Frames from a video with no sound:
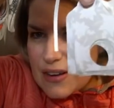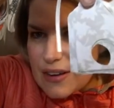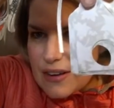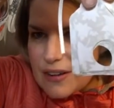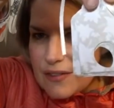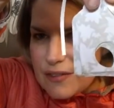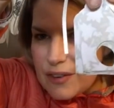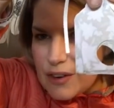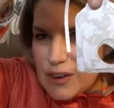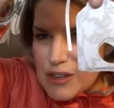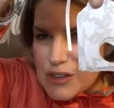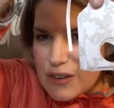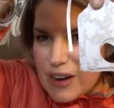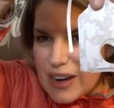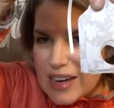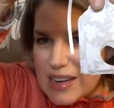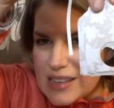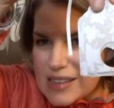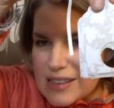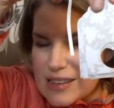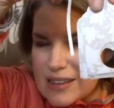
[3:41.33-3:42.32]
floss
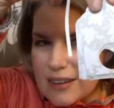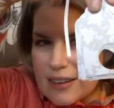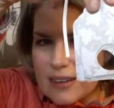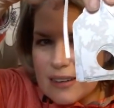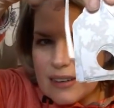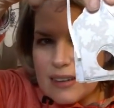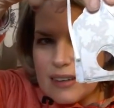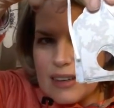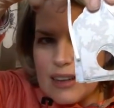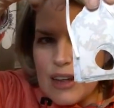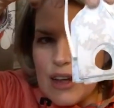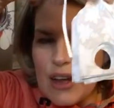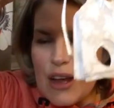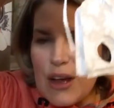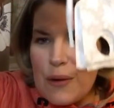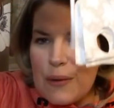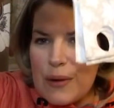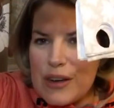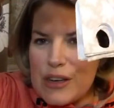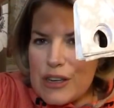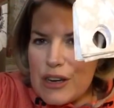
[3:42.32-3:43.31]
rings,
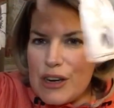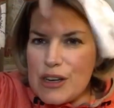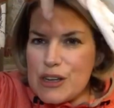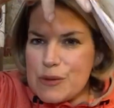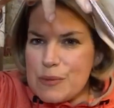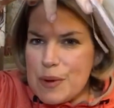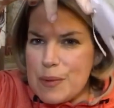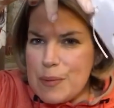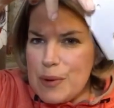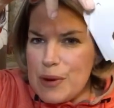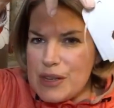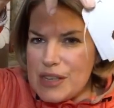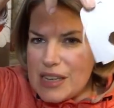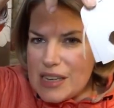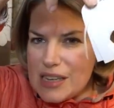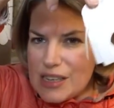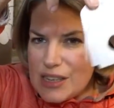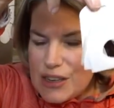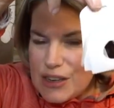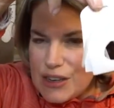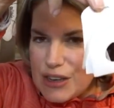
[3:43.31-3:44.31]
which I shall be putting
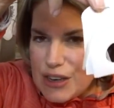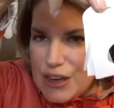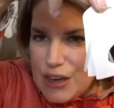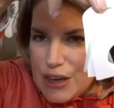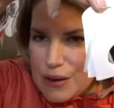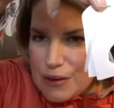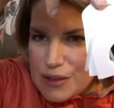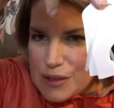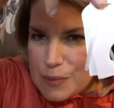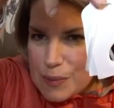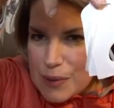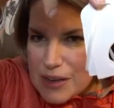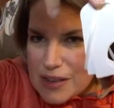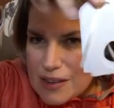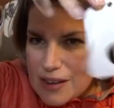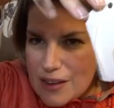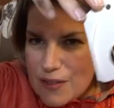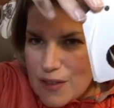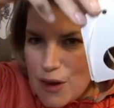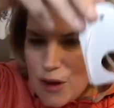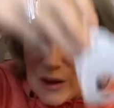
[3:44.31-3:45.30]
to good use, because
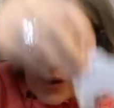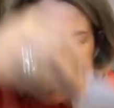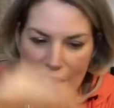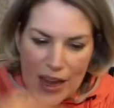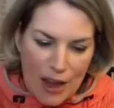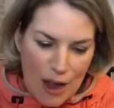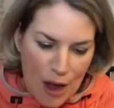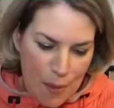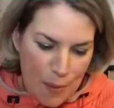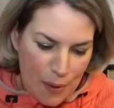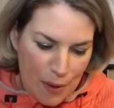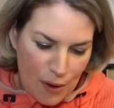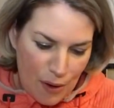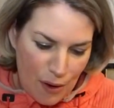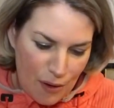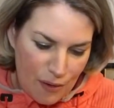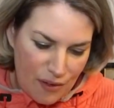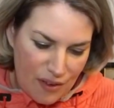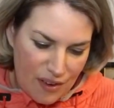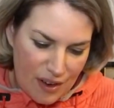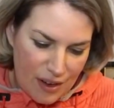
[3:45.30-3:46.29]
I've got a couple of